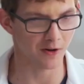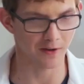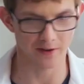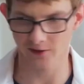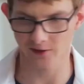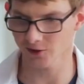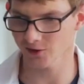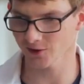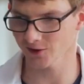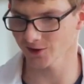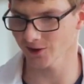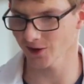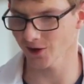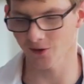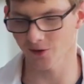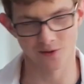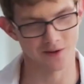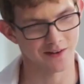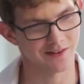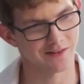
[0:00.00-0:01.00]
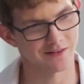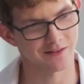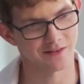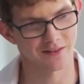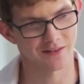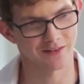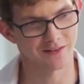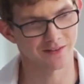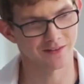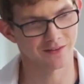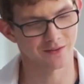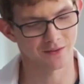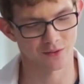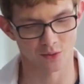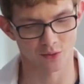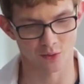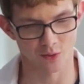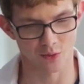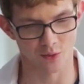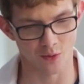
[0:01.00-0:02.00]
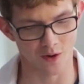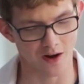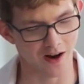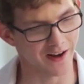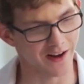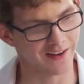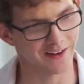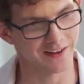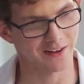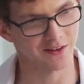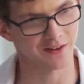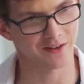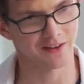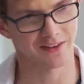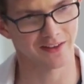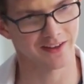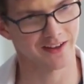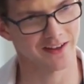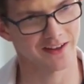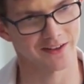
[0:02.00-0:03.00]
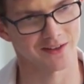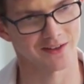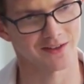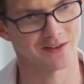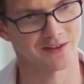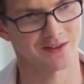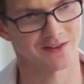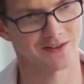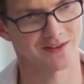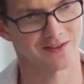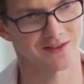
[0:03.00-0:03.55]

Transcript: all anxious to know, why do you think that is?